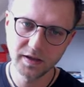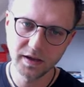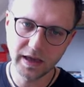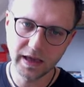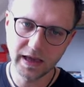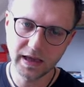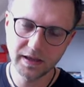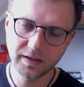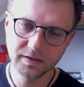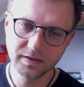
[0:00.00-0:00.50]

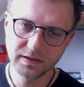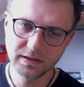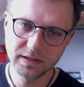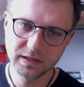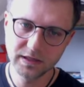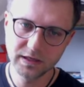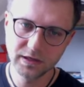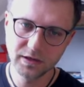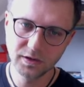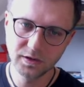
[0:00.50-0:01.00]
And
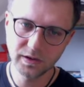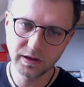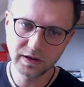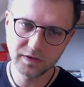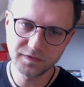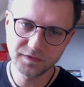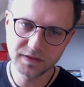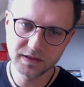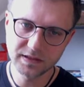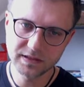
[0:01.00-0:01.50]
here,
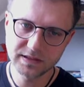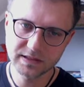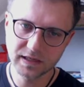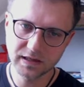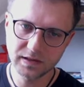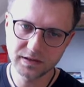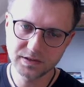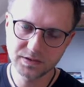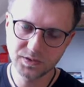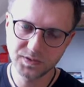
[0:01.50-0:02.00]
if this
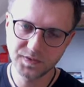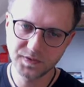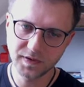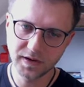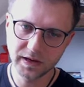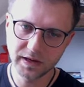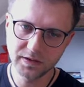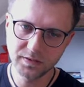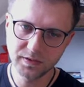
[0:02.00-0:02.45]
cell is refined,